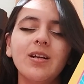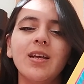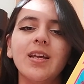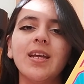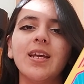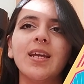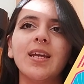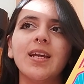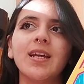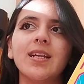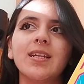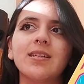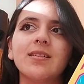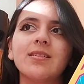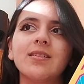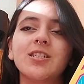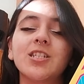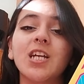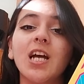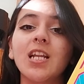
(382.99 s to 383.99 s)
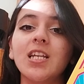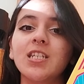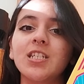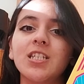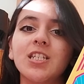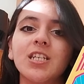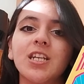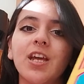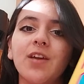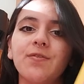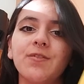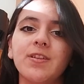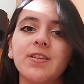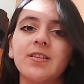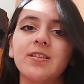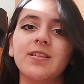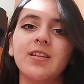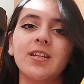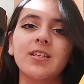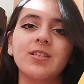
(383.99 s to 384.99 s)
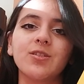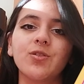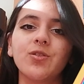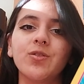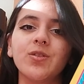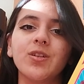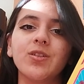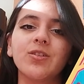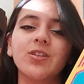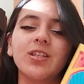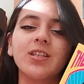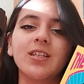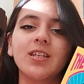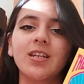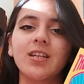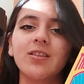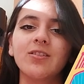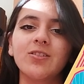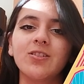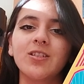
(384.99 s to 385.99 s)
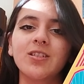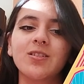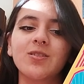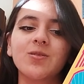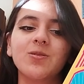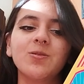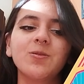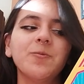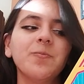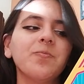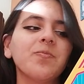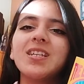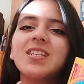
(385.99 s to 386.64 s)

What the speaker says: and challenging everything that is going on in the Catholic school.